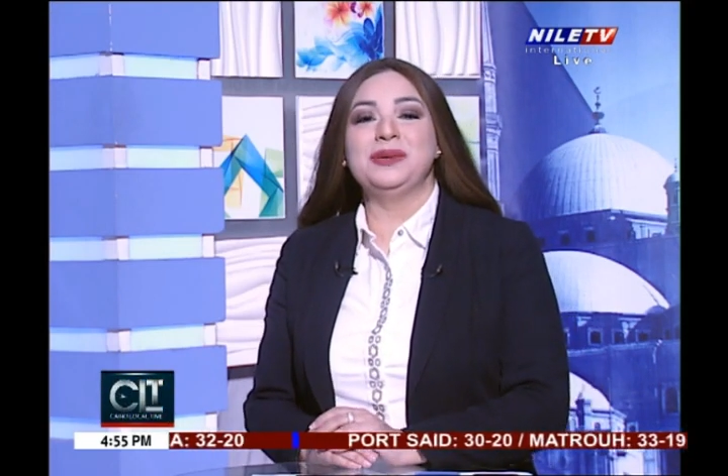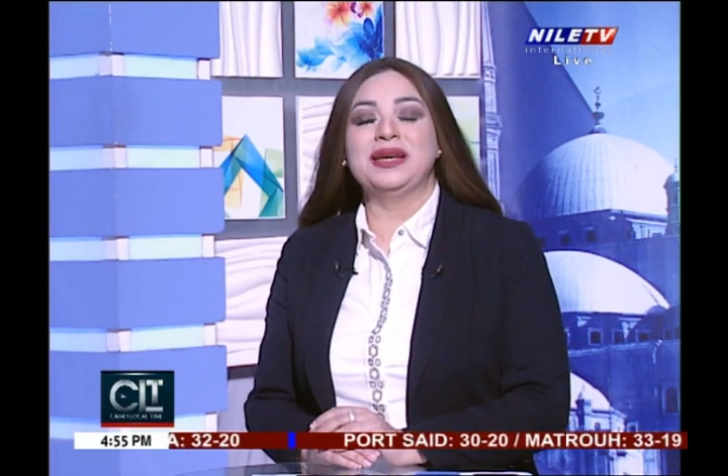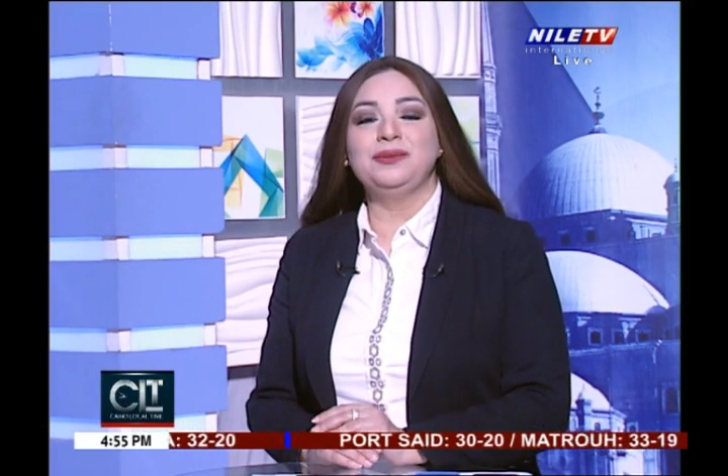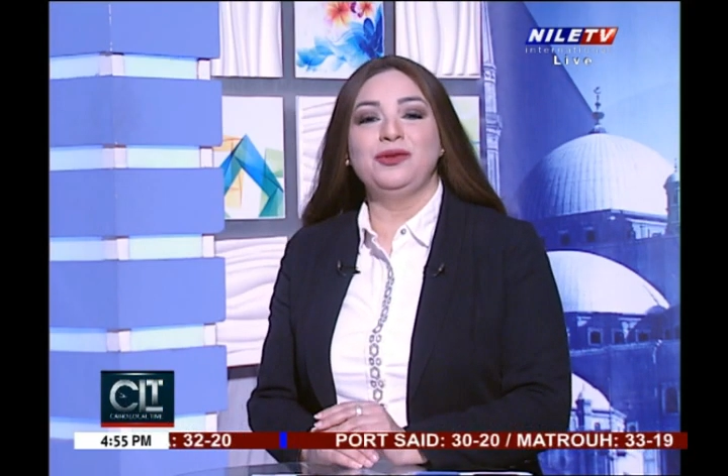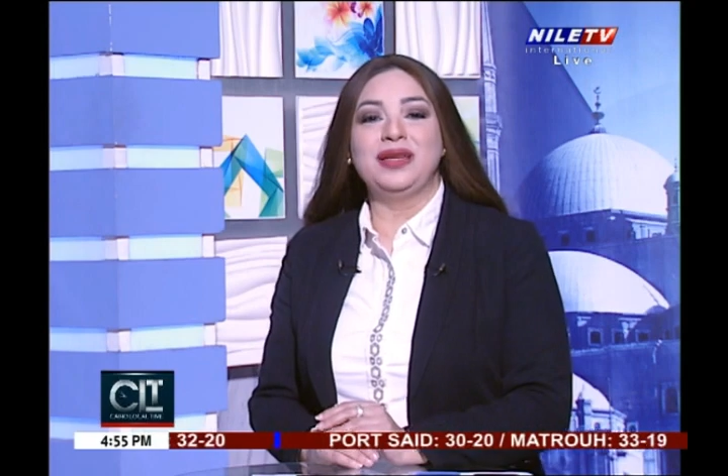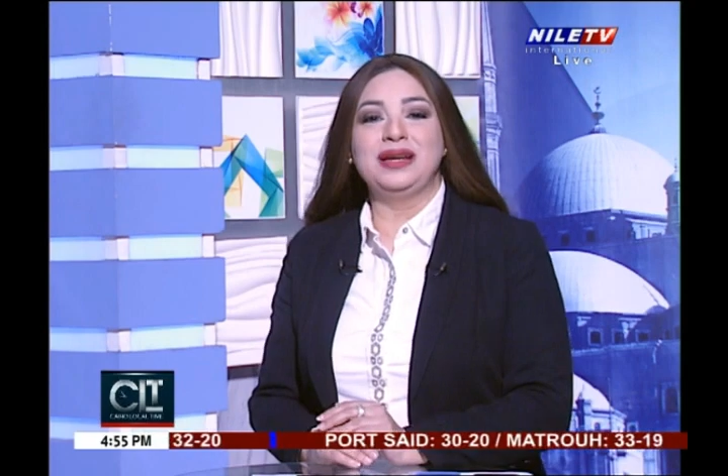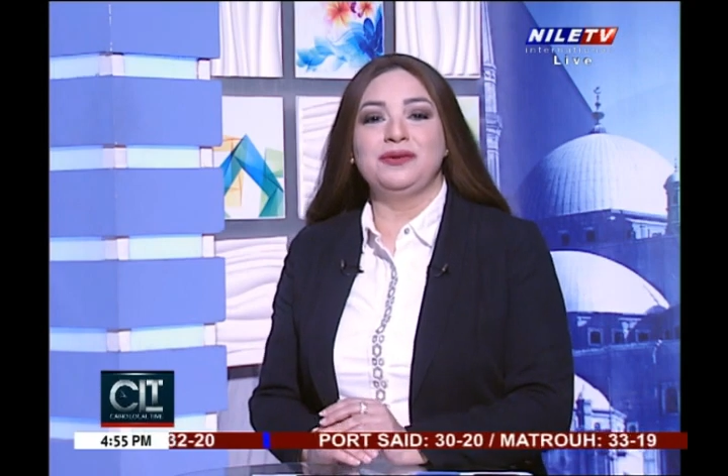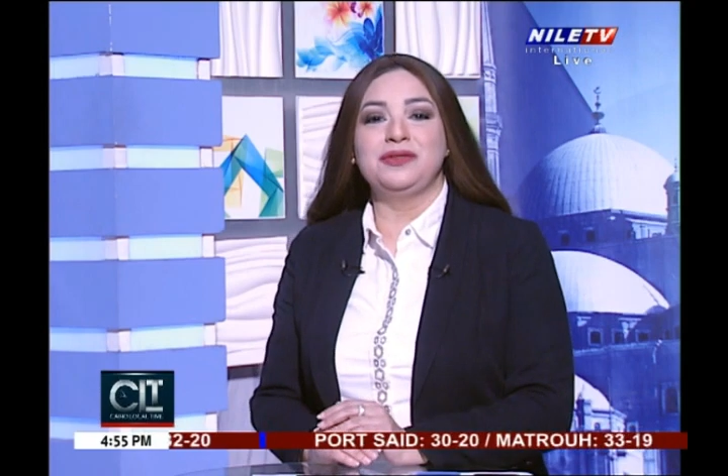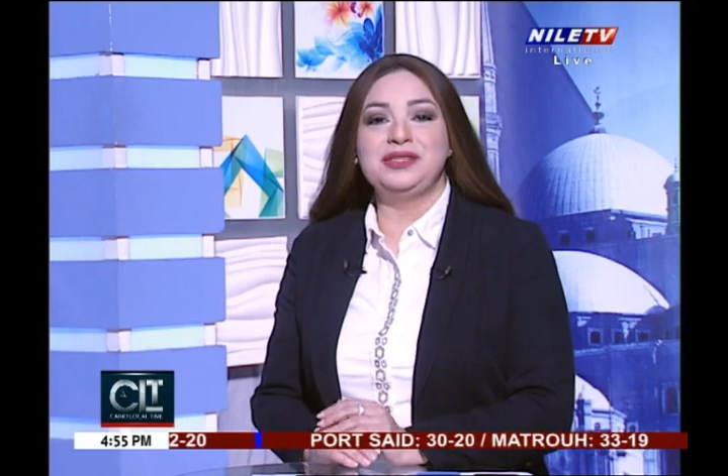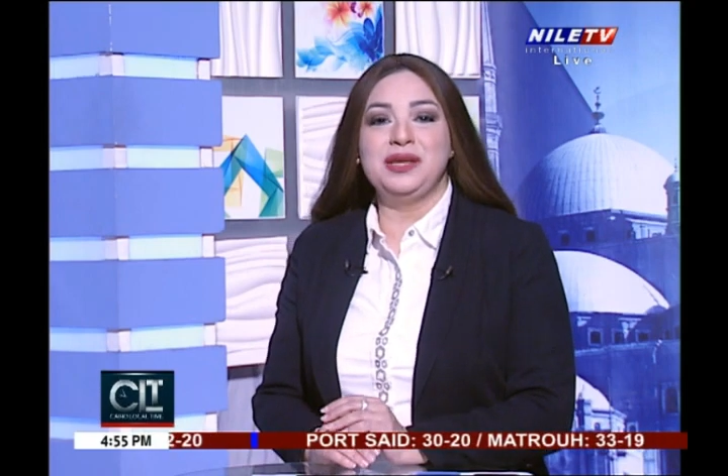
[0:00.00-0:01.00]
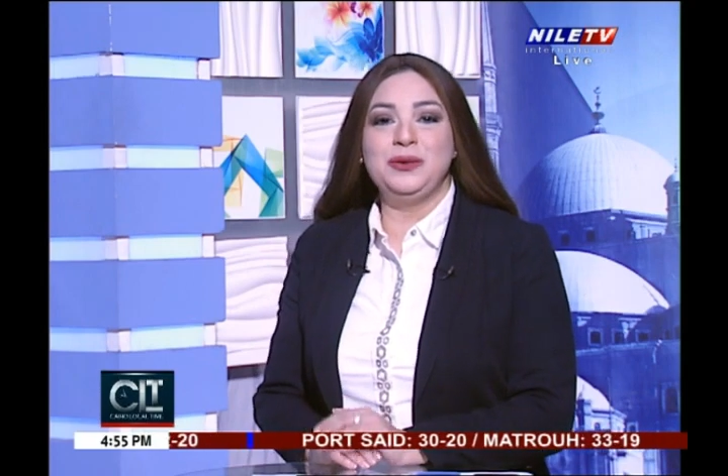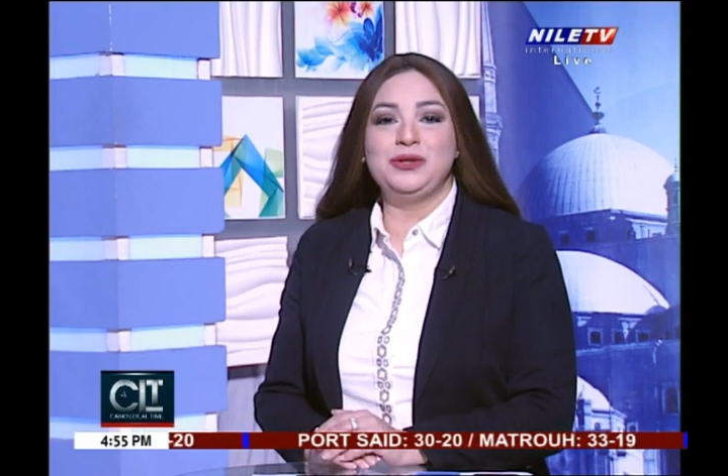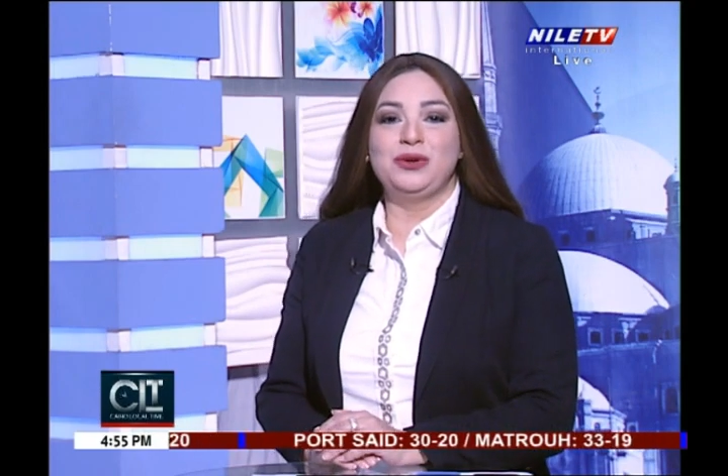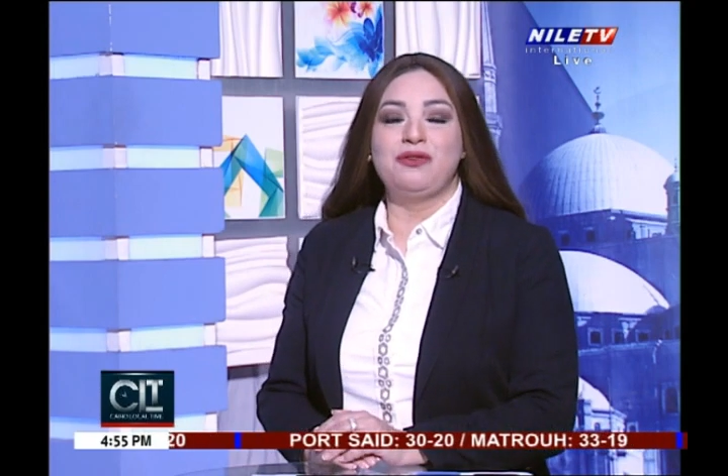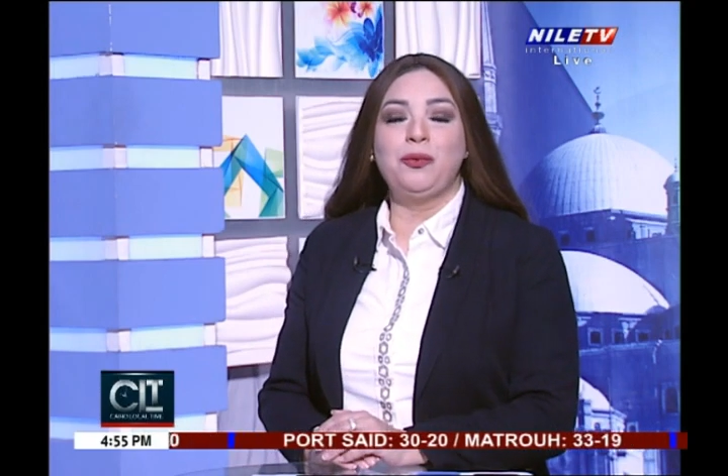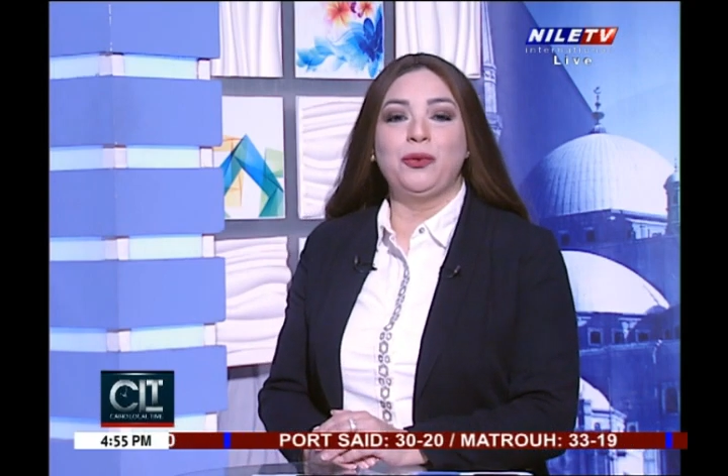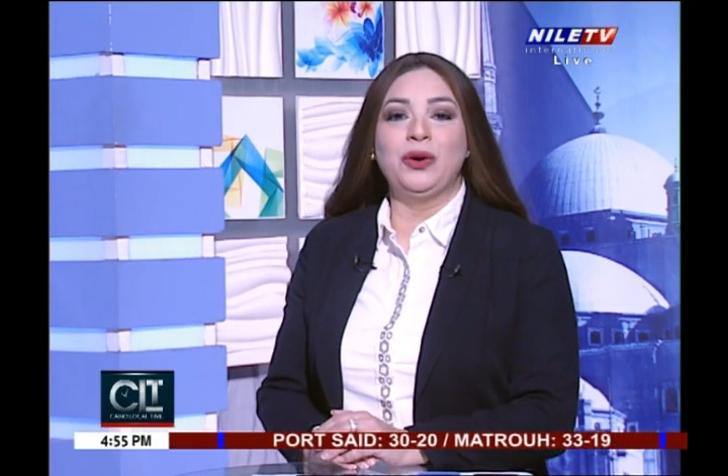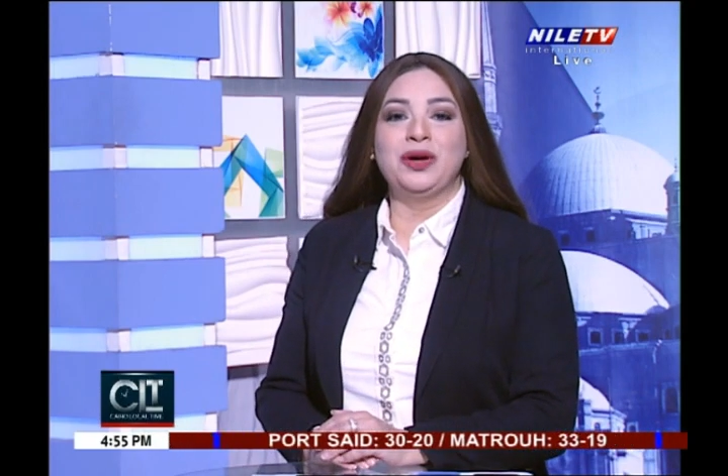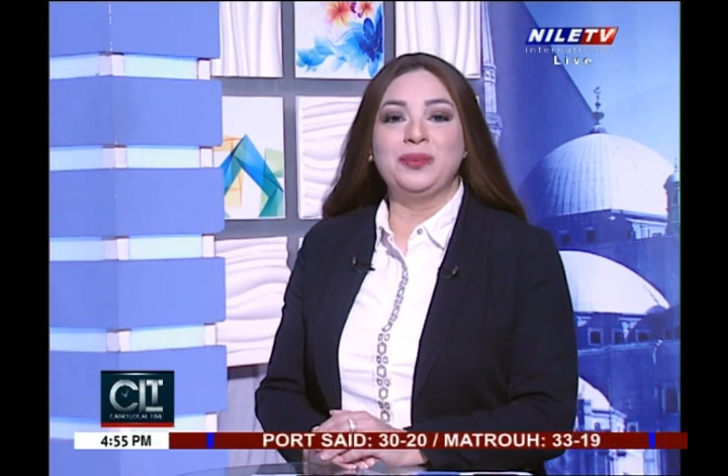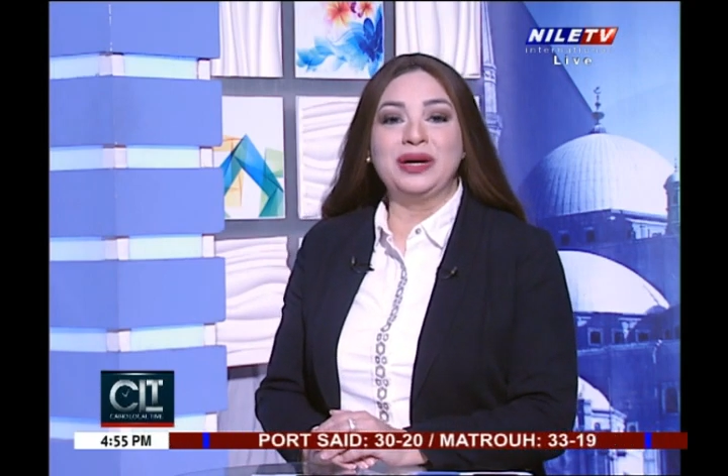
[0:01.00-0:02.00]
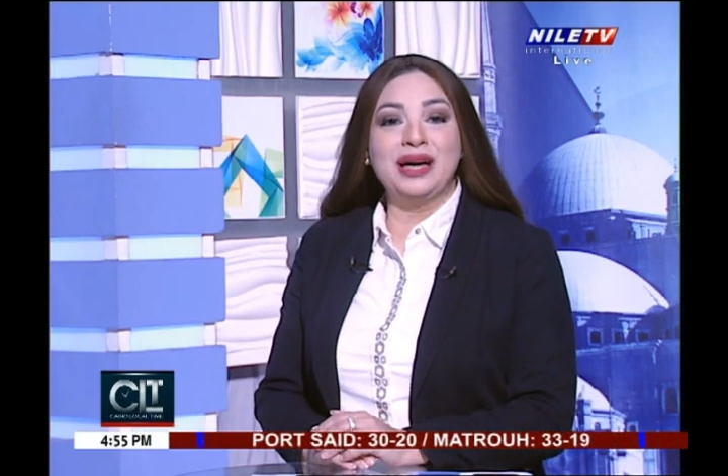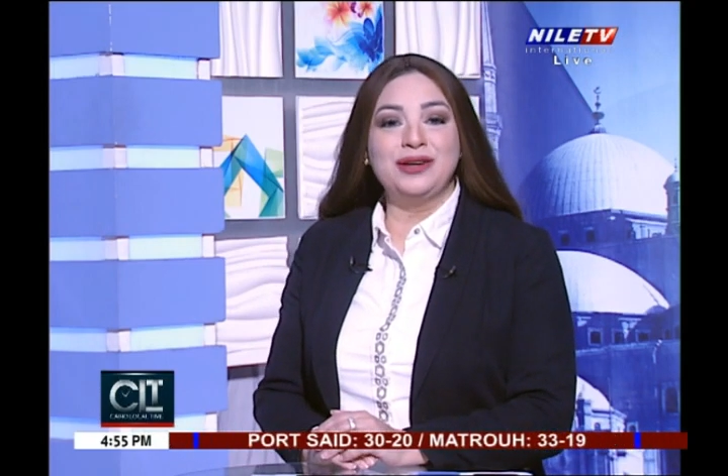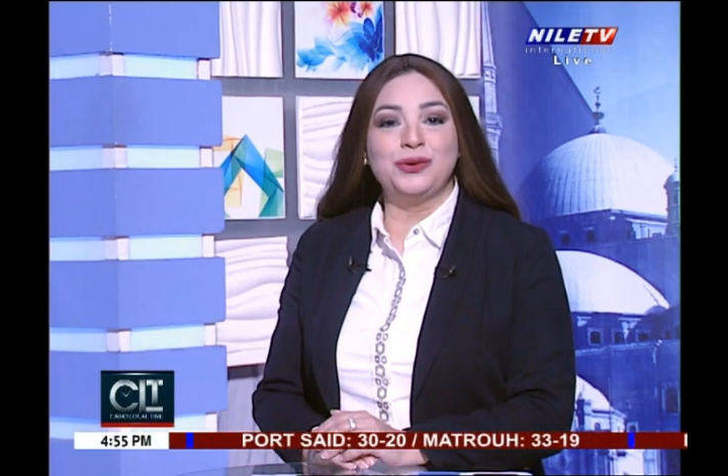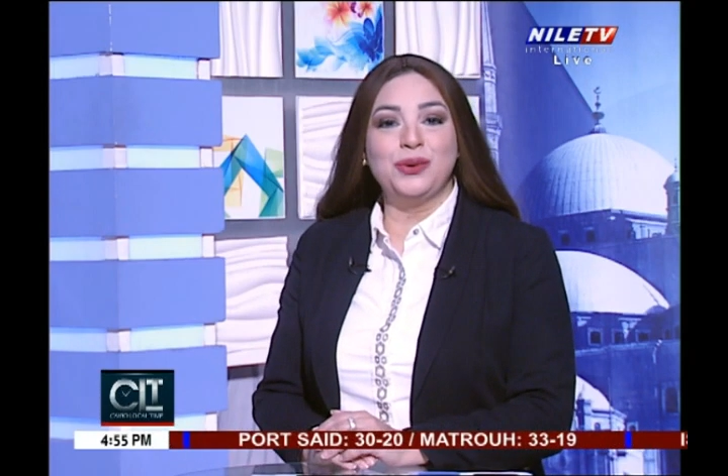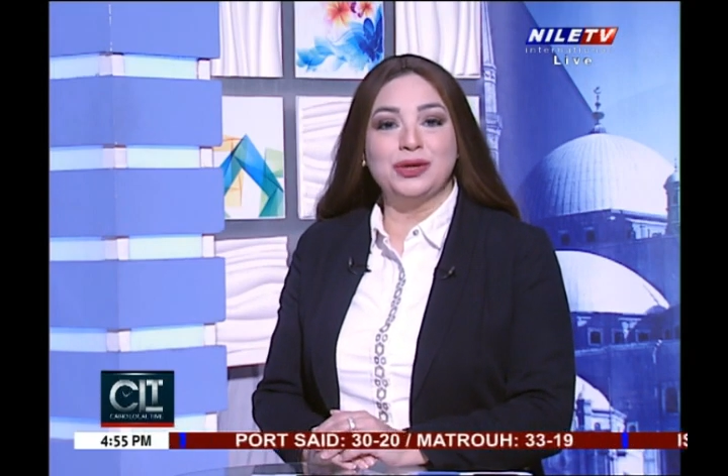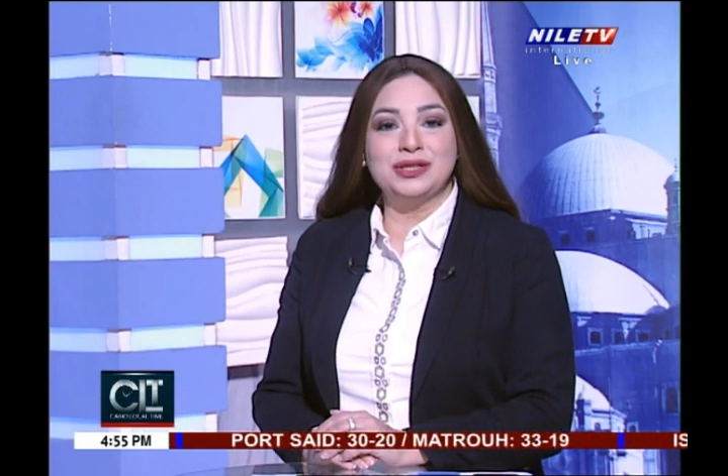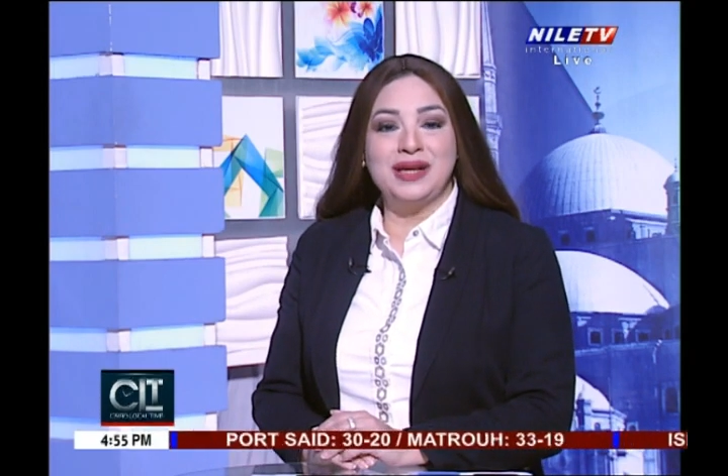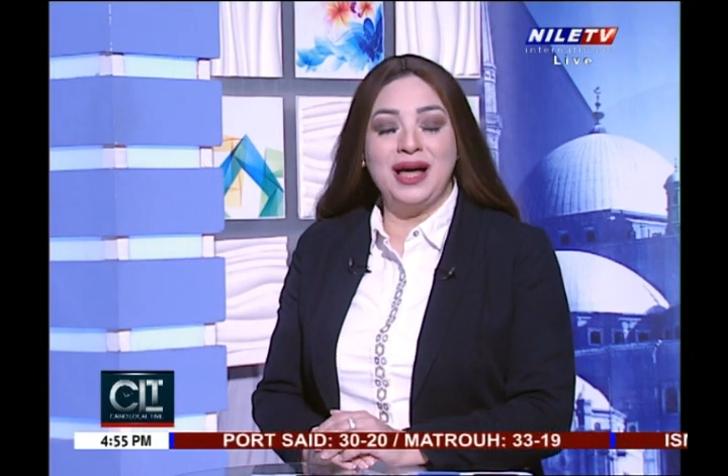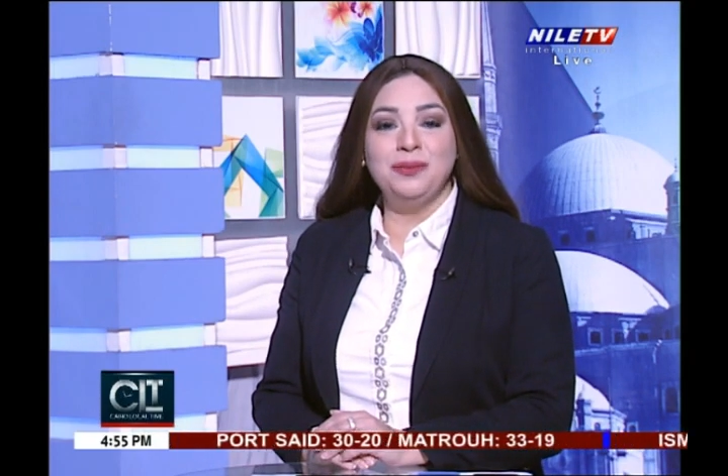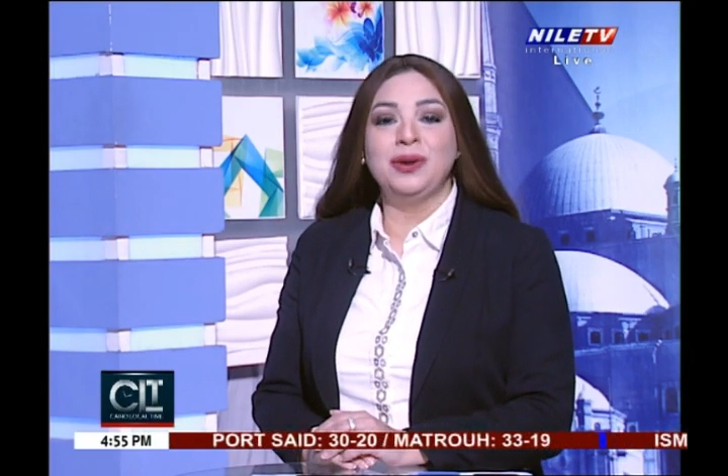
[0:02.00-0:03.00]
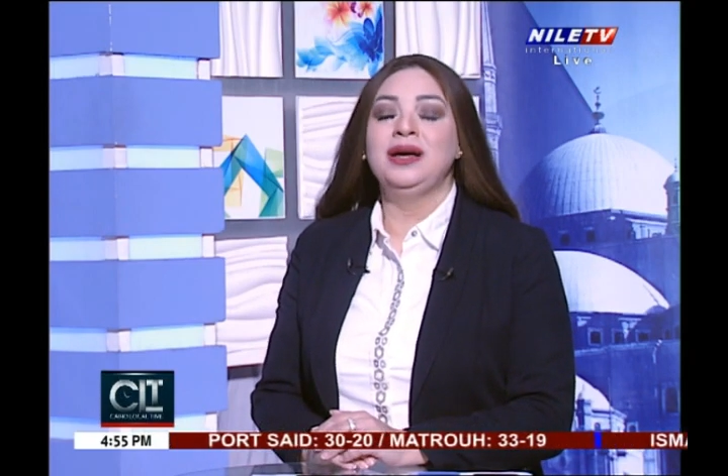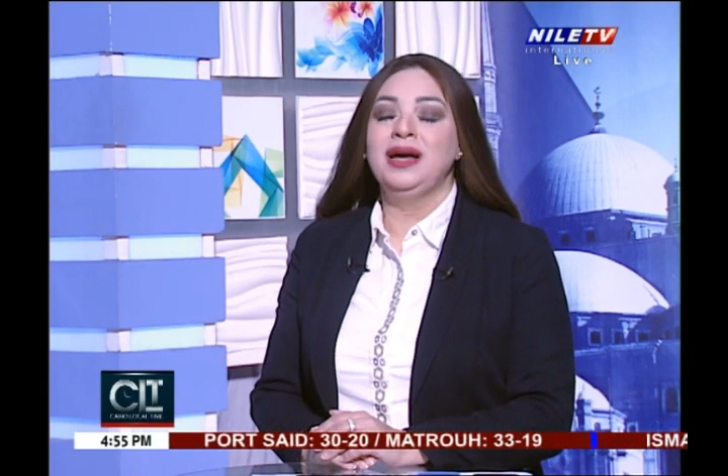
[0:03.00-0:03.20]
we come to the end of this episode of our program, Cairo Local Time.